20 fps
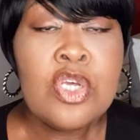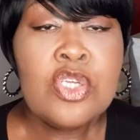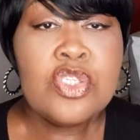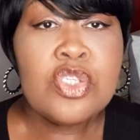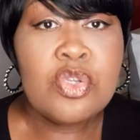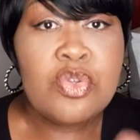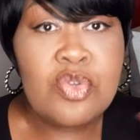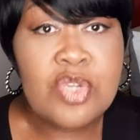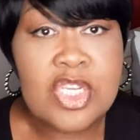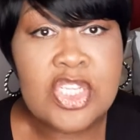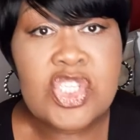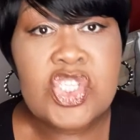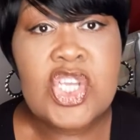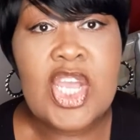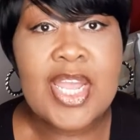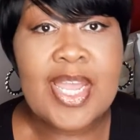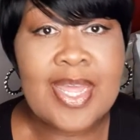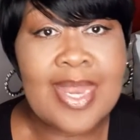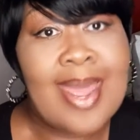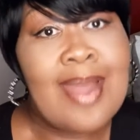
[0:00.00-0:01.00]
so you can
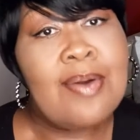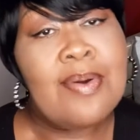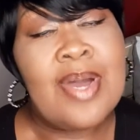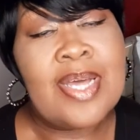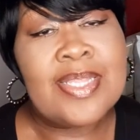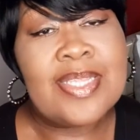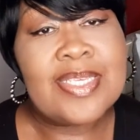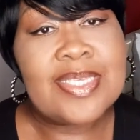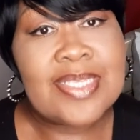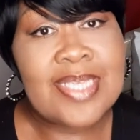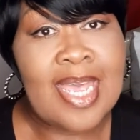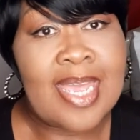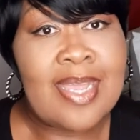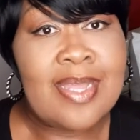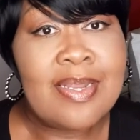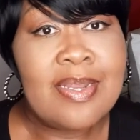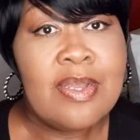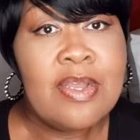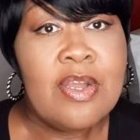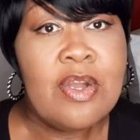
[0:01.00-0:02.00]
check it out on the
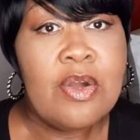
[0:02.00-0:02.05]
site